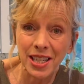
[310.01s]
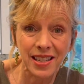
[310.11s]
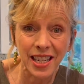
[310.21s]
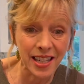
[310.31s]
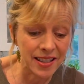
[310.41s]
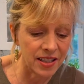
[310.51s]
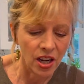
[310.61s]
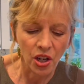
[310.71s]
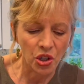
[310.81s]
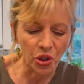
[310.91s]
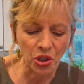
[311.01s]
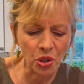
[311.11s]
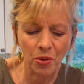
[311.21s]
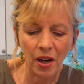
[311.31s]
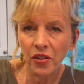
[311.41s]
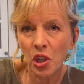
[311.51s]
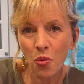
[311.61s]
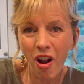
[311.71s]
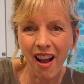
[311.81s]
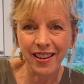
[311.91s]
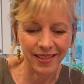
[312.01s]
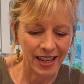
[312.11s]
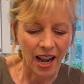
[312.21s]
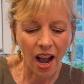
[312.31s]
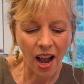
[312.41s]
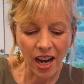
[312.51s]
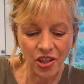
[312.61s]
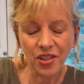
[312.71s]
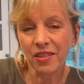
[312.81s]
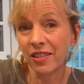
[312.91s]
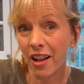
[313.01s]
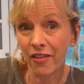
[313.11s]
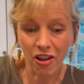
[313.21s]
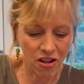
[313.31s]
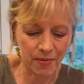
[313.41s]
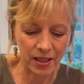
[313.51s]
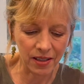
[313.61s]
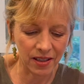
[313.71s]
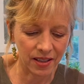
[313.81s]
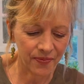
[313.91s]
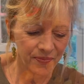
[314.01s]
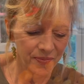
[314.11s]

seeds, you could do whatever you want. I just love almonds.